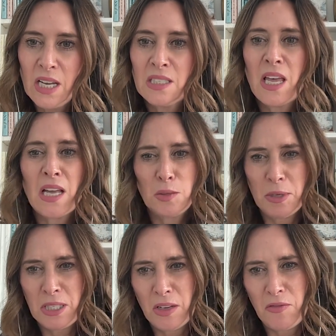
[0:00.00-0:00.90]
that
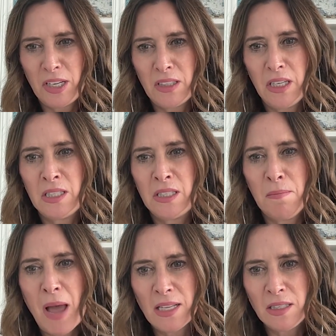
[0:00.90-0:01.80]
specifically
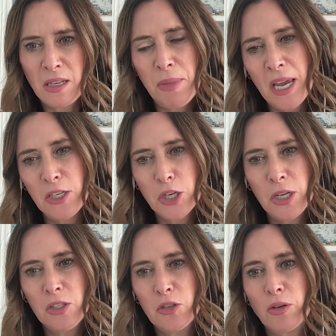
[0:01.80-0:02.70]
demented
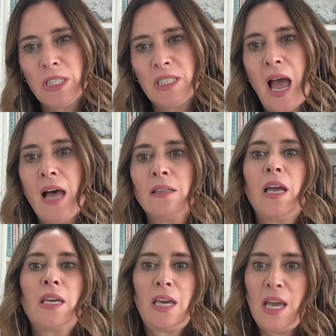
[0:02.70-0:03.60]
patients, or is that
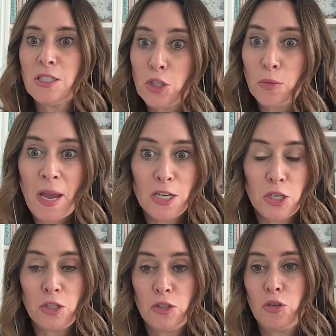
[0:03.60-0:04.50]
like cancer
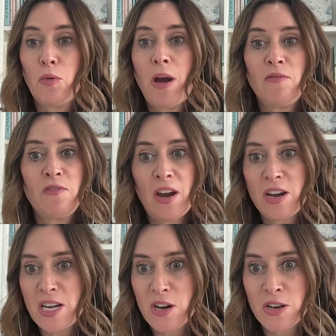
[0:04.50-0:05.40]
patients who are
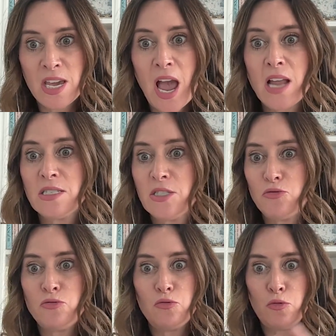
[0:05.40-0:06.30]
very near the end and
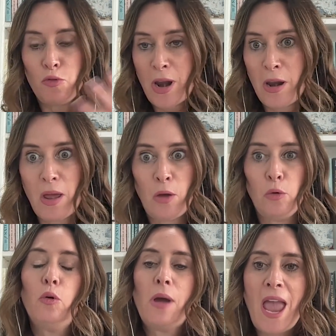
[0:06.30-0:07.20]
who
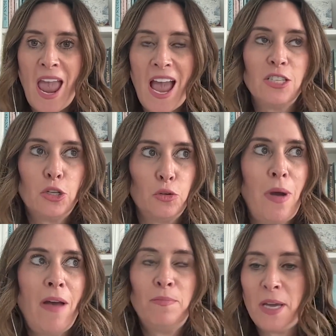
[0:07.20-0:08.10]

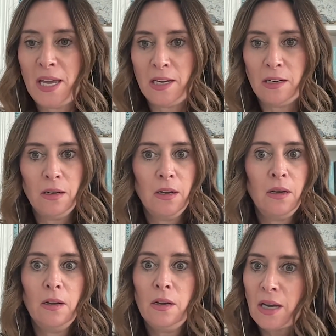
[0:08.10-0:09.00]
have been
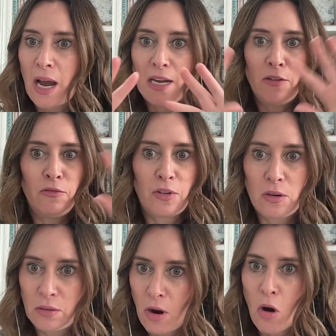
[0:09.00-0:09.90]
kind of
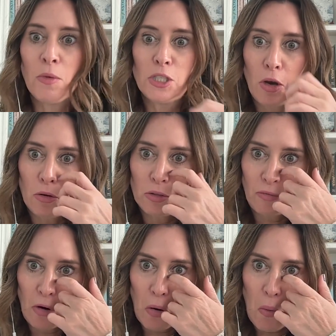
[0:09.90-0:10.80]
comatose
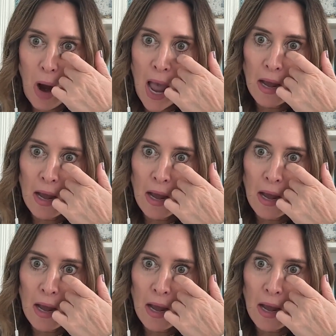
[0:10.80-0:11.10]
for a while?